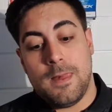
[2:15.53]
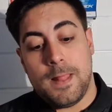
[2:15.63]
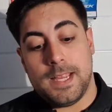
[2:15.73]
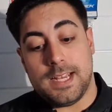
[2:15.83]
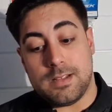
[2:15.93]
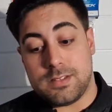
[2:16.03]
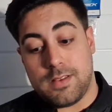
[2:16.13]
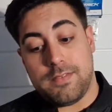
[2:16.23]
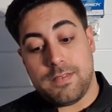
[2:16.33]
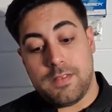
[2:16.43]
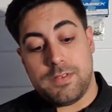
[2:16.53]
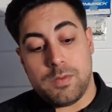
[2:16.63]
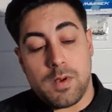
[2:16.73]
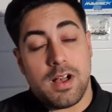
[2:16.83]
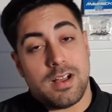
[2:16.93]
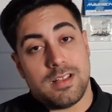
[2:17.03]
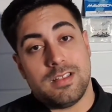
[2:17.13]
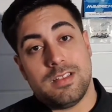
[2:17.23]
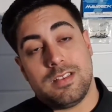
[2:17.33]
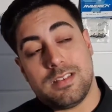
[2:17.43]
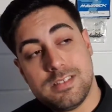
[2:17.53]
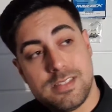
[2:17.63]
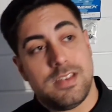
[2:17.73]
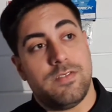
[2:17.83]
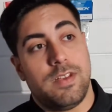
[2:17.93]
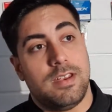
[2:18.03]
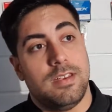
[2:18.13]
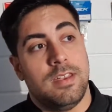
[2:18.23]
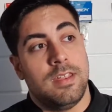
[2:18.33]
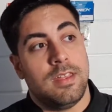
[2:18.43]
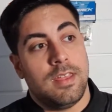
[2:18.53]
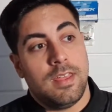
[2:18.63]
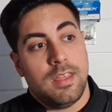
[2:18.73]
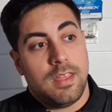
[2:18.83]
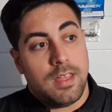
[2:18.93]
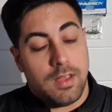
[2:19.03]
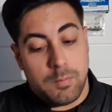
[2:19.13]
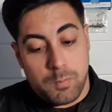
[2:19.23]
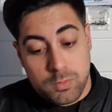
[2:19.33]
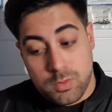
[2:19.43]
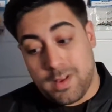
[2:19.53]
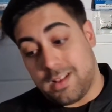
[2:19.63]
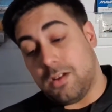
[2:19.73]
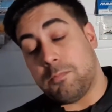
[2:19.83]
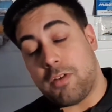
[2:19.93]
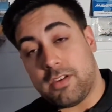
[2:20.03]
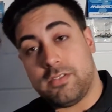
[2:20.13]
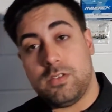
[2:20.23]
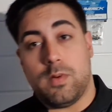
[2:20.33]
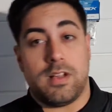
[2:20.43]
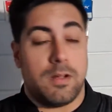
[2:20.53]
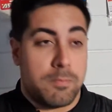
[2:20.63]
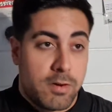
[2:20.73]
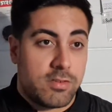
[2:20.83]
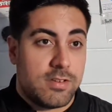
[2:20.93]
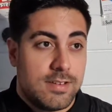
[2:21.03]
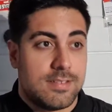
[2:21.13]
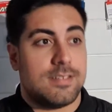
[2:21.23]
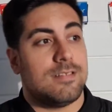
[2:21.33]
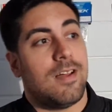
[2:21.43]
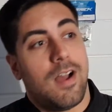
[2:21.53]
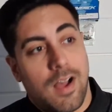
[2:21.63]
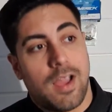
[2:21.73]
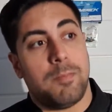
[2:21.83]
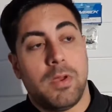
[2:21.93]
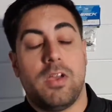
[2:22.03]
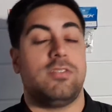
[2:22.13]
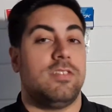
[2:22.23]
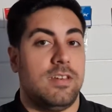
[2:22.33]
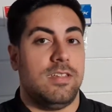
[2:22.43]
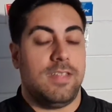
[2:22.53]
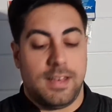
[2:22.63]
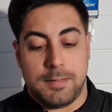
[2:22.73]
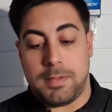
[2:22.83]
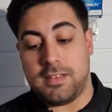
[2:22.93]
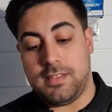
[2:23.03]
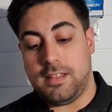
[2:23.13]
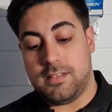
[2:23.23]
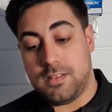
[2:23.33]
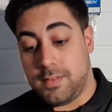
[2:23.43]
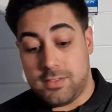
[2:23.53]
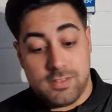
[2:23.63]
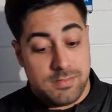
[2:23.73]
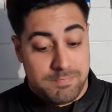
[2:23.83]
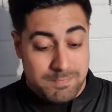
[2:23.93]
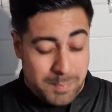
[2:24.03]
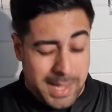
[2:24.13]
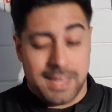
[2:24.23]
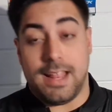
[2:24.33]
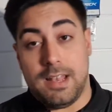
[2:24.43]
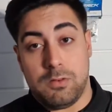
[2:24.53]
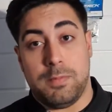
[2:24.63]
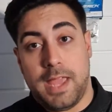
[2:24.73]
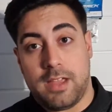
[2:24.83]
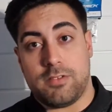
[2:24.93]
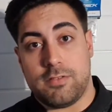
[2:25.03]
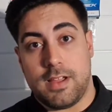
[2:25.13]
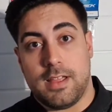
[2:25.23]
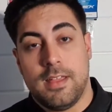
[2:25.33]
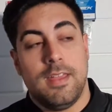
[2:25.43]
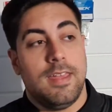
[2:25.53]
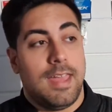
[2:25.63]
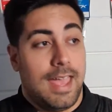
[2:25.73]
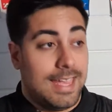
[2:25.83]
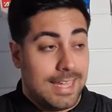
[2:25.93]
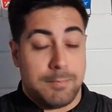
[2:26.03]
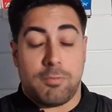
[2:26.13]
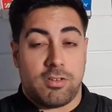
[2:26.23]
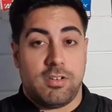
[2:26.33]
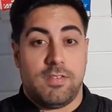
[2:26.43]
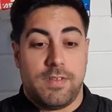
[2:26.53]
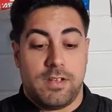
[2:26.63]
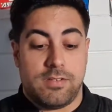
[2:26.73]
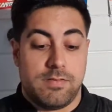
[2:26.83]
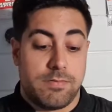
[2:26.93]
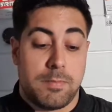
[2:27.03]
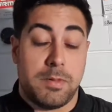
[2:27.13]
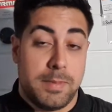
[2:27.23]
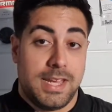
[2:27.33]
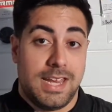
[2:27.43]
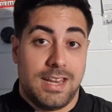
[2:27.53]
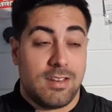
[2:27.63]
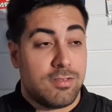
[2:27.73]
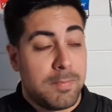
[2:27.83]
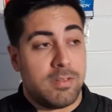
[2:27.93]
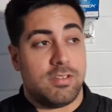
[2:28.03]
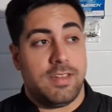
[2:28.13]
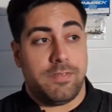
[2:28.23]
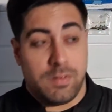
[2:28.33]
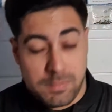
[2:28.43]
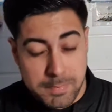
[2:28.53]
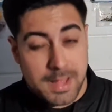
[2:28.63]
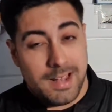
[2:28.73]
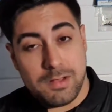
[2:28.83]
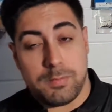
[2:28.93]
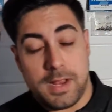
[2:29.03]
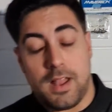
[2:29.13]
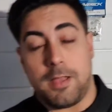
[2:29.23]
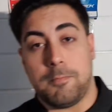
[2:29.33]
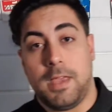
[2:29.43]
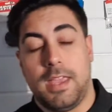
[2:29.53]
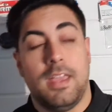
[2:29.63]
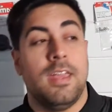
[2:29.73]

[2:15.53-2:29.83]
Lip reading: You know, so if you are considering, do I go brush, do I go brushless, I personally think the best thing to do is just pay that little bit extra and get the brushless version from the beginning, especially if you're a little bit like me.